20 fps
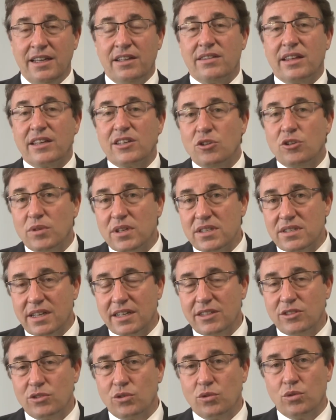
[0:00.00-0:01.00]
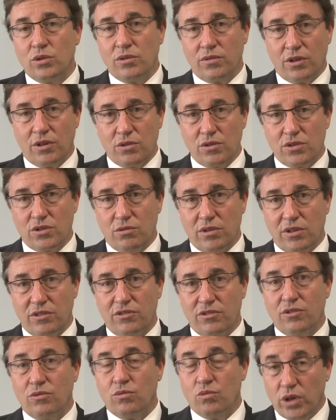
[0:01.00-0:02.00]
Thank you once again to all of those who
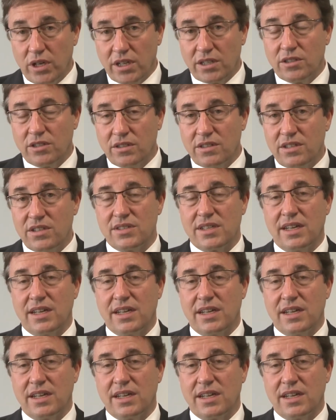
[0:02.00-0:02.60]
have worked on these